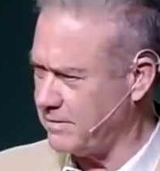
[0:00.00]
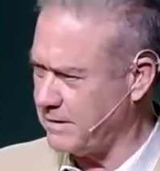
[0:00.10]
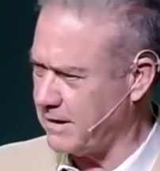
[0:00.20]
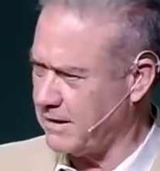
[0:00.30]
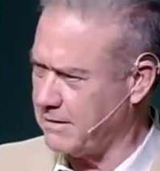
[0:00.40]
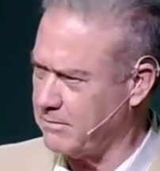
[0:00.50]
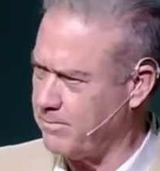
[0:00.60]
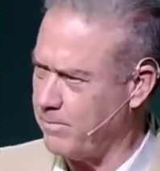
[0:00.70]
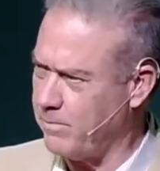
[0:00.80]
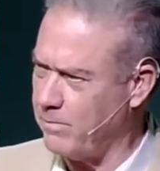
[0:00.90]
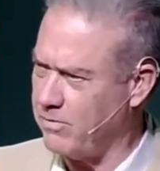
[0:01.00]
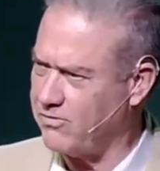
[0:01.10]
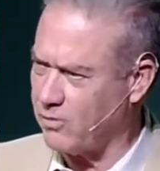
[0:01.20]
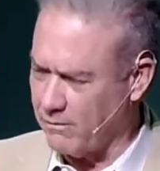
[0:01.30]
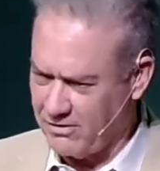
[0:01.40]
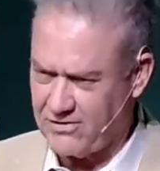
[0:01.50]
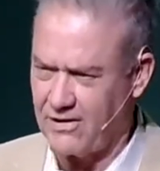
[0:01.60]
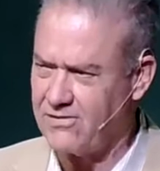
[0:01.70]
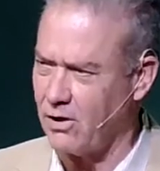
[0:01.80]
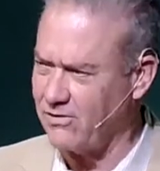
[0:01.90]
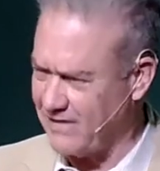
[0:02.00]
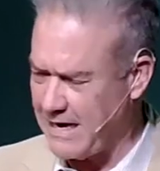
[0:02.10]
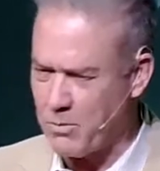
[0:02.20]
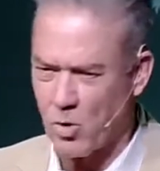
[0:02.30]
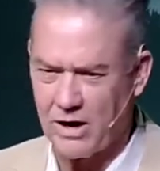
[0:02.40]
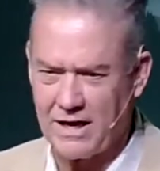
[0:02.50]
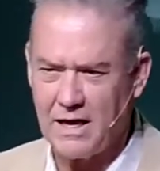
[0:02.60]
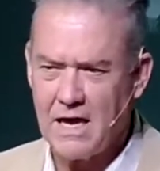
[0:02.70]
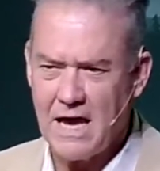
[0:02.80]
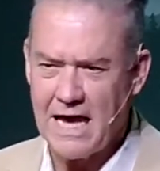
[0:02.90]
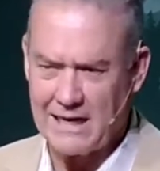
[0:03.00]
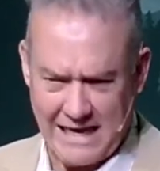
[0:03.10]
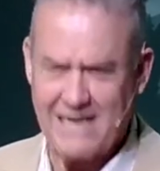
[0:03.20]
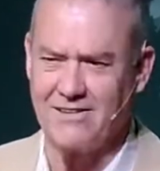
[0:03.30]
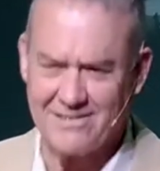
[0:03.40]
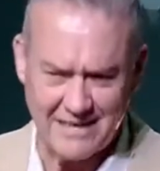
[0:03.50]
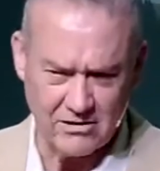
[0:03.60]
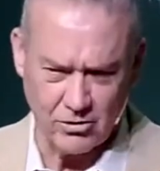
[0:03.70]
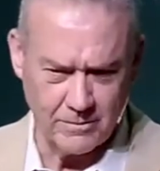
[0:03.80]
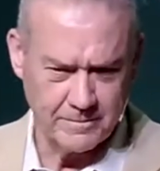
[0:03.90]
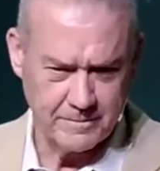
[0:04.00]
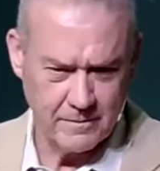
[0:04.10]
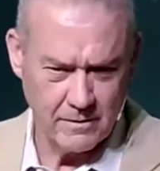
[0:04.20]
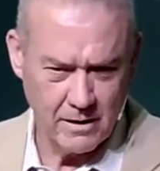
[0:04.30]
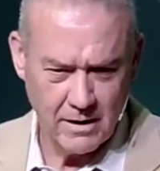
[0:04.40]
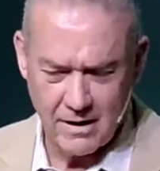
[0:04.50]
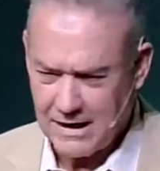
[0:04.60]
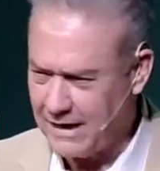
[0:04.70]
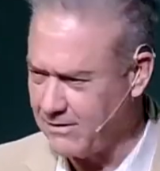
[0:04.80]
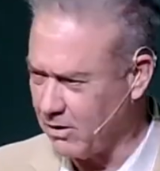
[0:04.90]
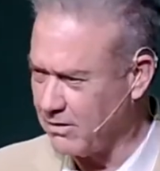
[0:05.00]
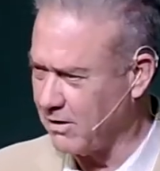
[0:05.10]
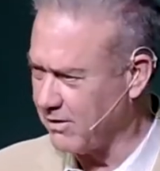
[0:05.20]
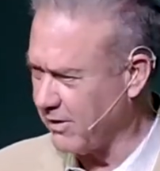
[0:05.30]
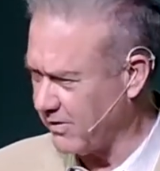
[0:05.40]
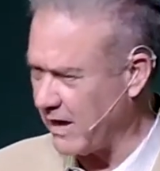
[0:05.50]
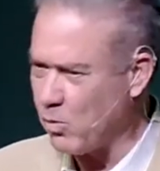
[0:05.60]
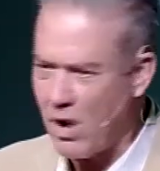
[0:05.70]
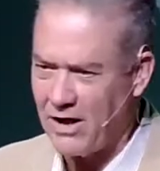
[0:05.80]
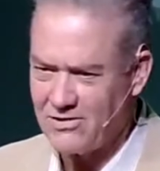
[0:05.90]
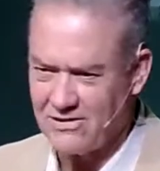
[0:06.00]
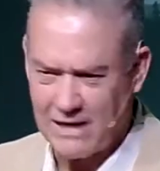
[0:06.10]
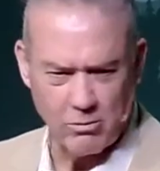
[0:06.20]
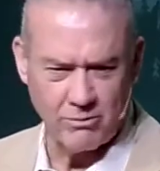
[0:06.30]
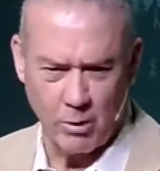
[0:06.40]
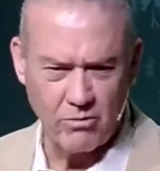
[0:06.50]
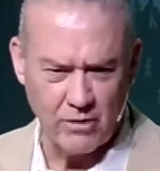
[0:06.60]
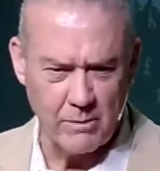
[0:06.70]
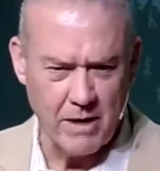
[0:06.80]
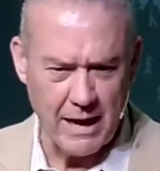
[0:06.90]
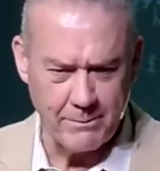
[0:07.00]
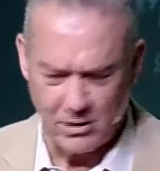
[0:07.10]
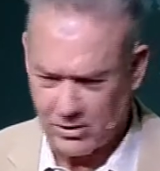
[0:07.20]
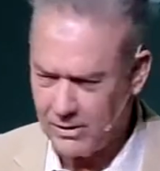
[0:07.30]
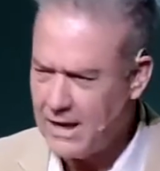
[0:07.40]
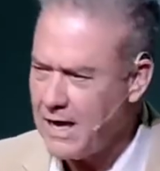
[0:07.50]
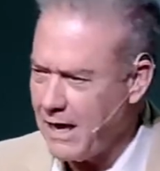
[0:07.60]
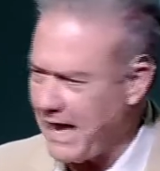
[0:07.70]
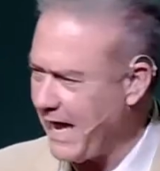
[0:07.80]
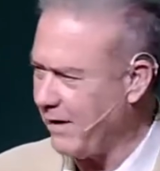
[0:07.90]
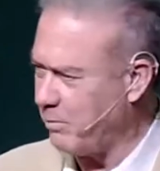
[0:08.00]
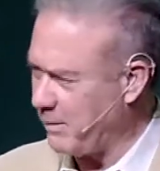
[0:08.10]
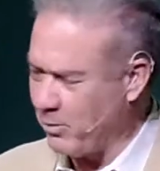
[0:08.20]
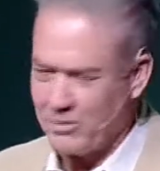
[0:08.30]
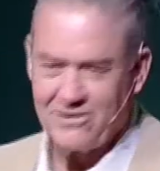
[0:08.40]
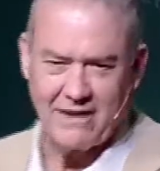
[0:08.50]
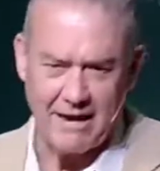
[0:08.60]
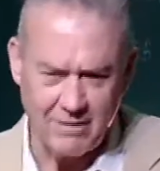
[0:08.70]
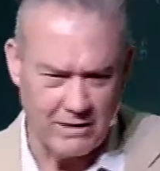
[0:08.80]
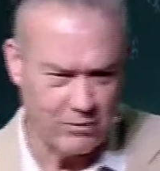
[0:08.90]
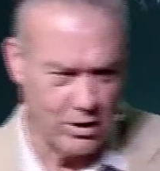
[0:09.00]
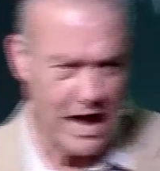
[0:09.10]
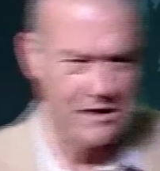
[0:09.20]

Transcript: uh, services on Sunday morning at Lincoln Center. And the, the, the thing was is they were both very popular, and people would say that if you got